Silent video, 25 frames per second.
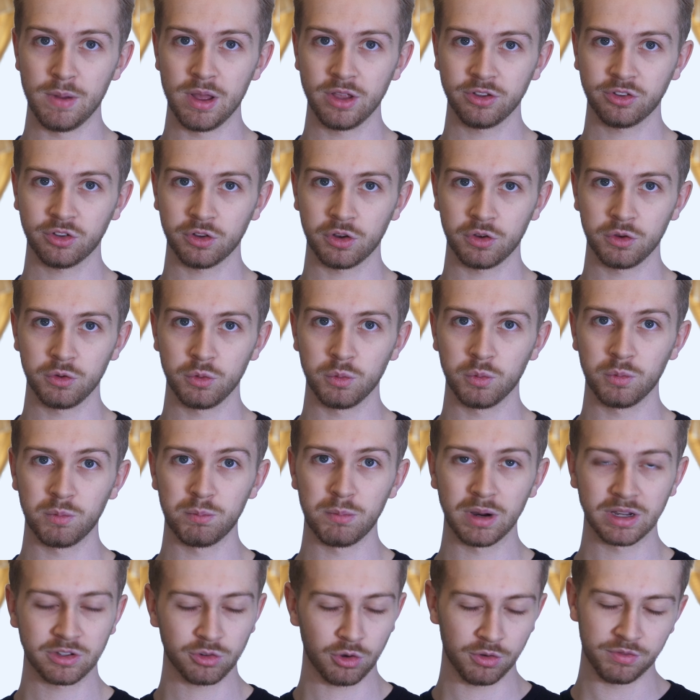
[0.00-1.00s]
So
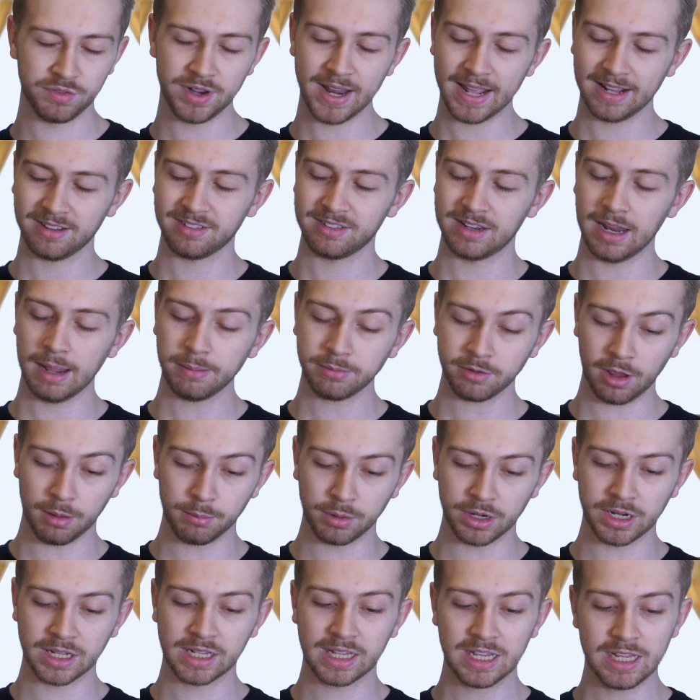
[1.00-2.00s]
my sort of next steps, I'm
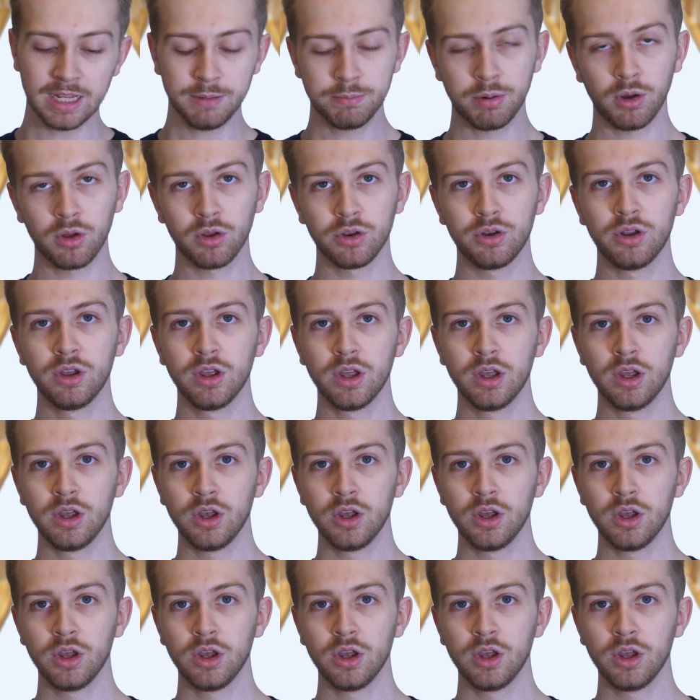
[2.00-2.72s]
going to keep on